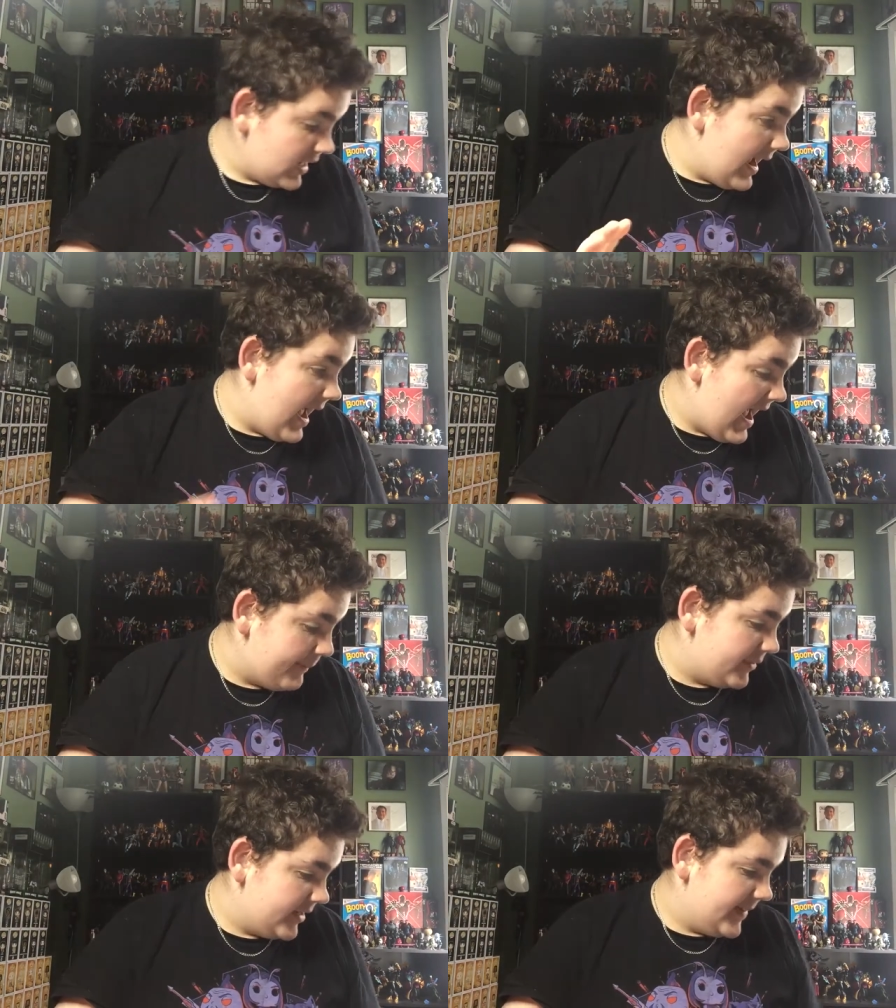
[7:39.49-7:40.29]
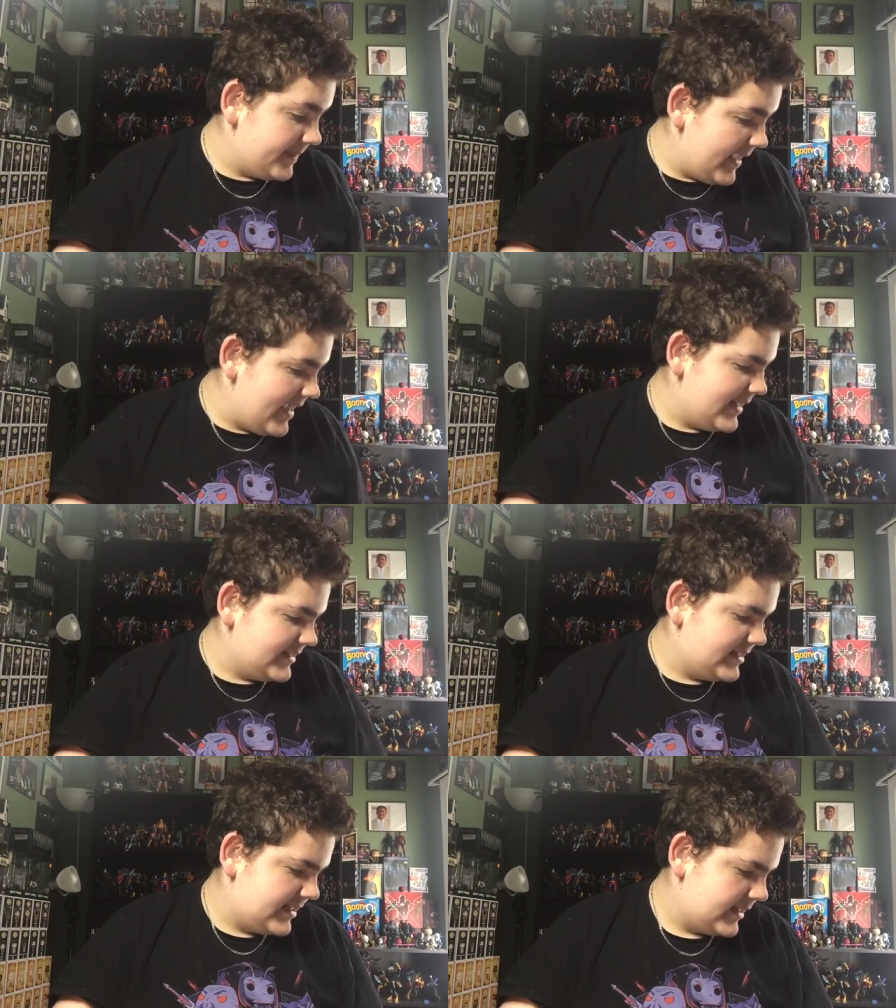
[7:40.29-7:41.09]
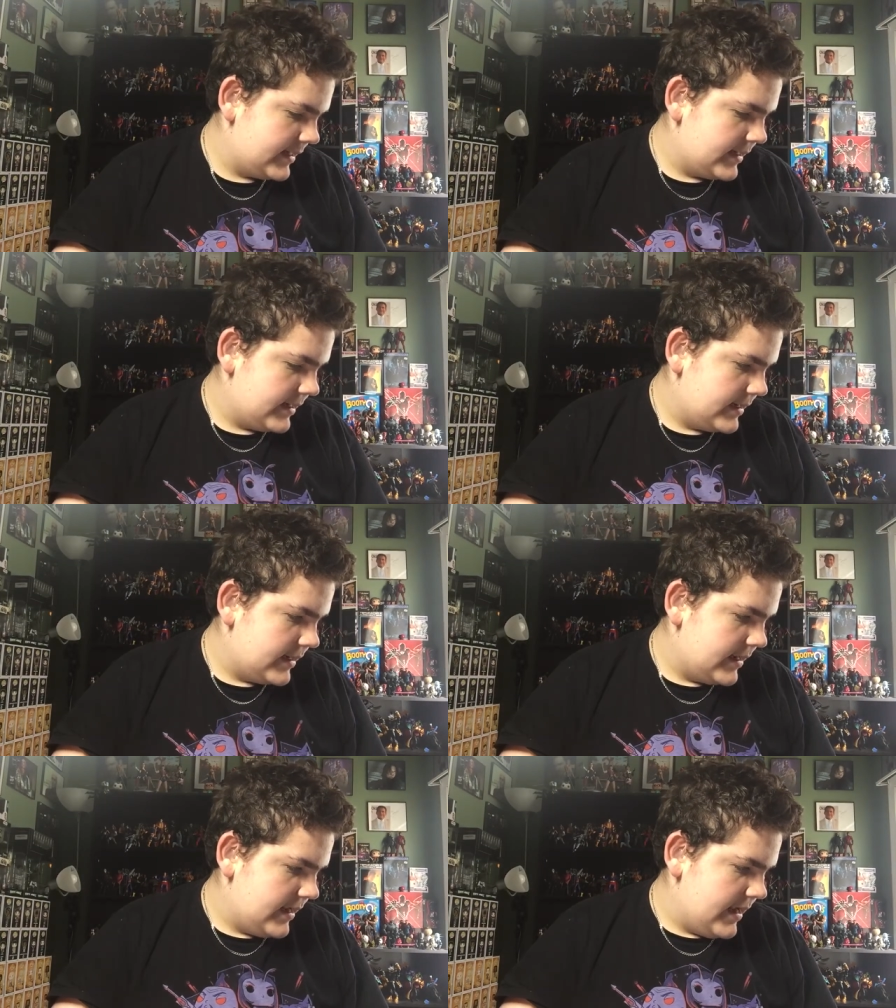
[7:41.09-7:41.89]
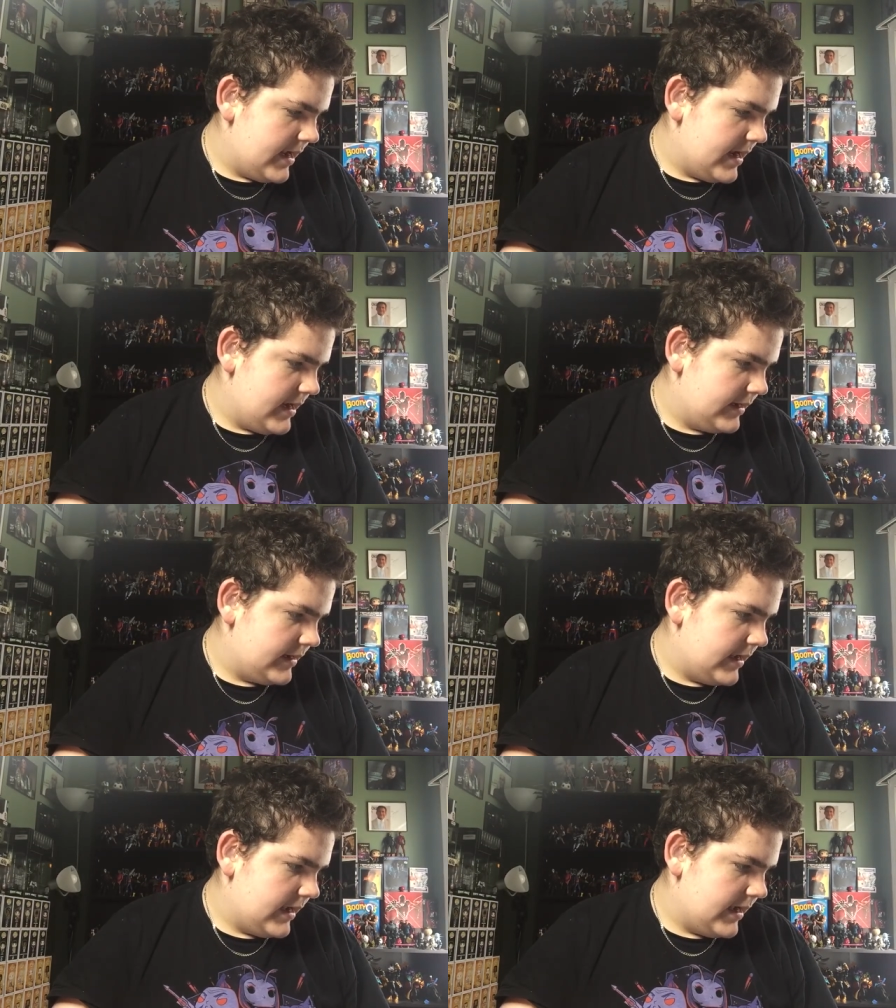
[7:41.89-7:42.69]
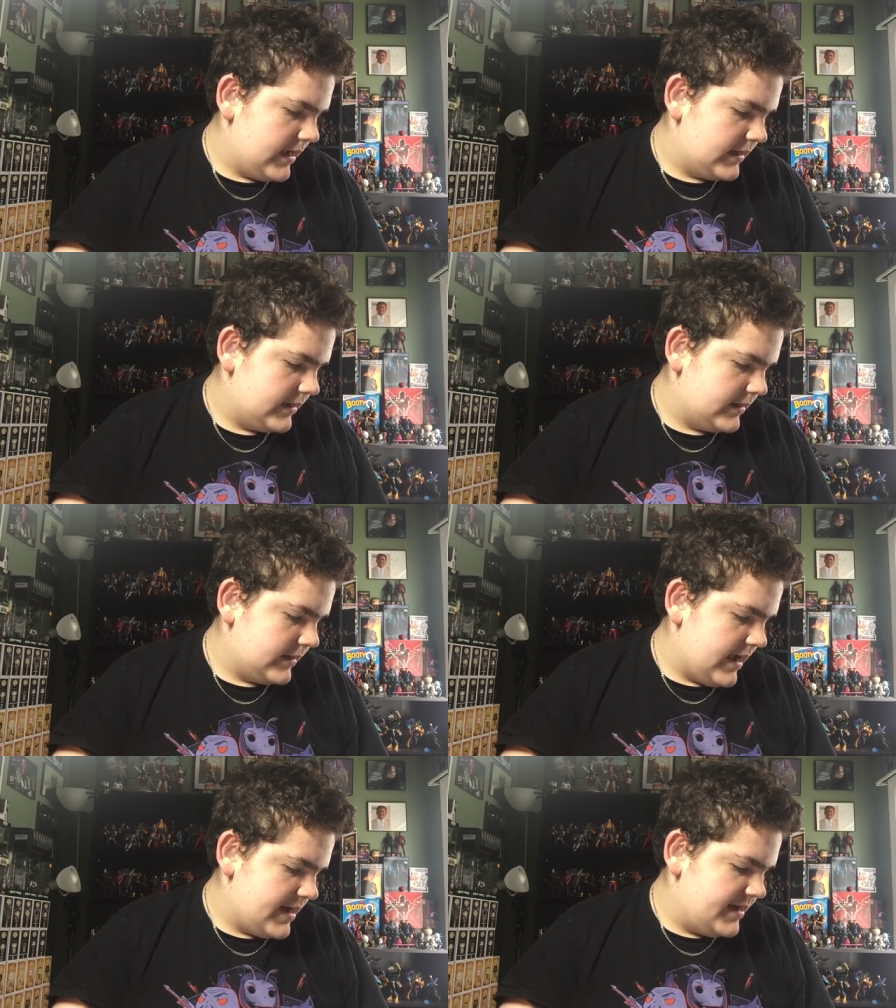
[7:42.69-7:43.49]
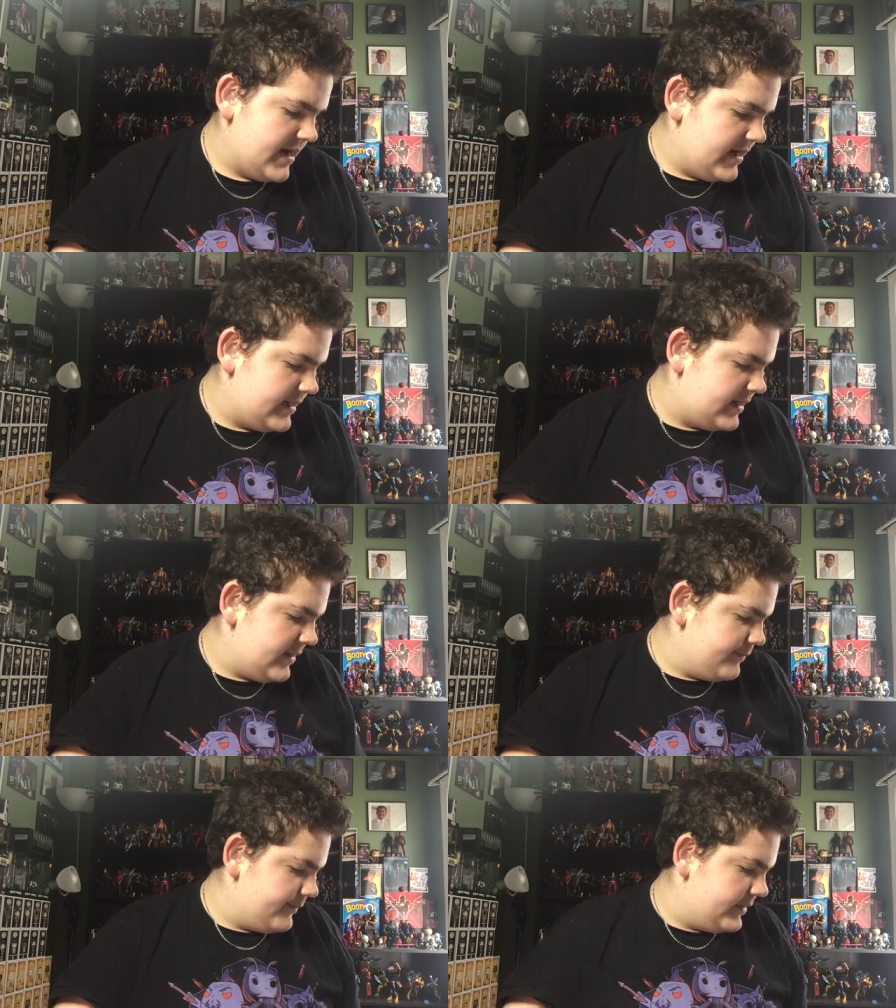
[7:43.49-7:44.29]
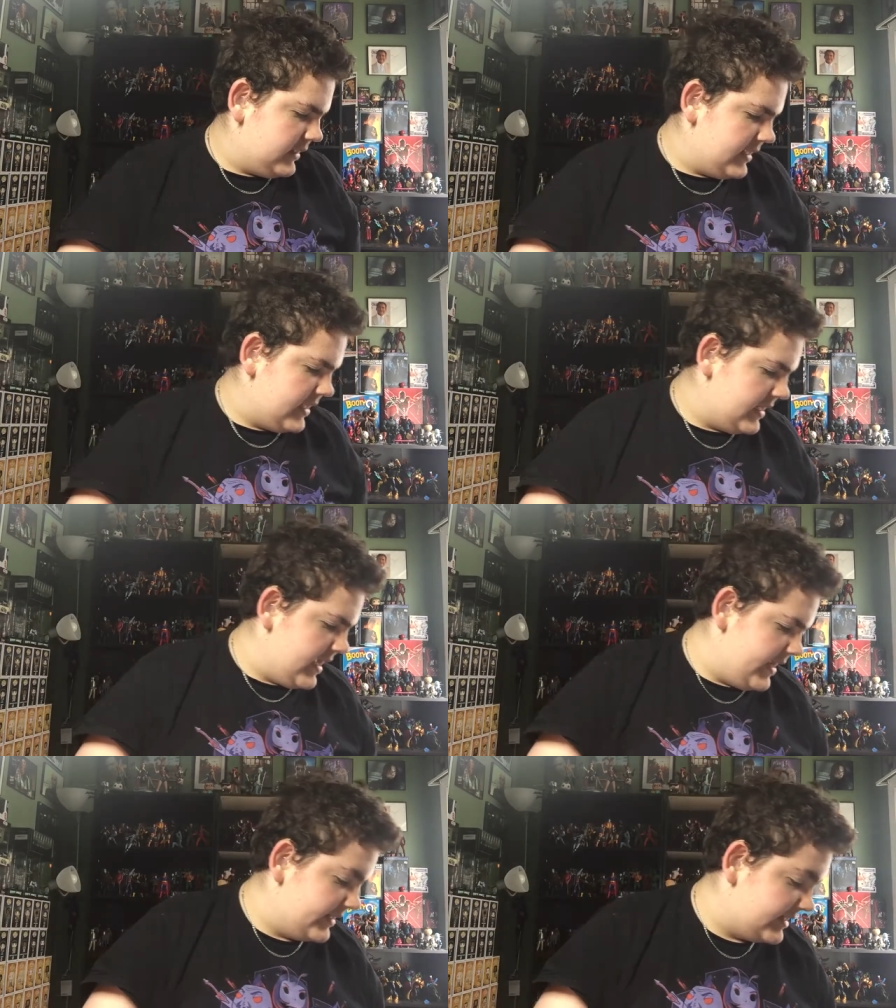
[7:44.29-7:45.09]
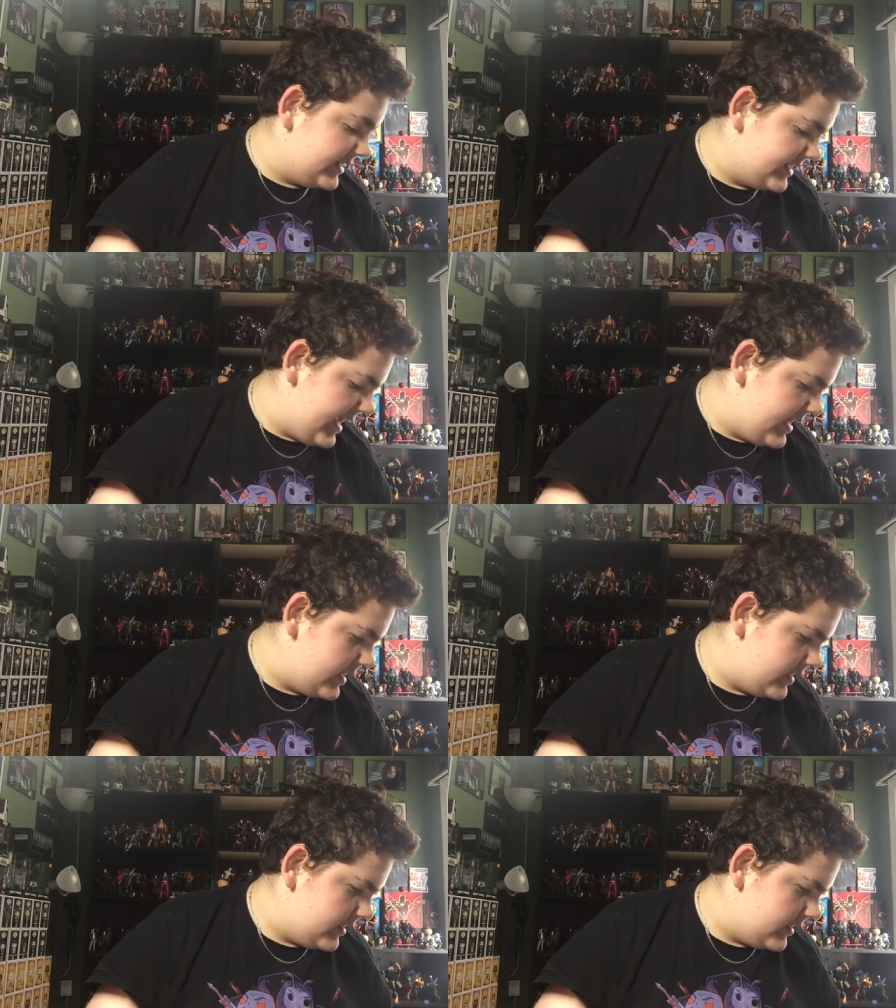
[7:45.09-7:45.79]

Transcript: Happy to get that. And, uh, I did complete a set.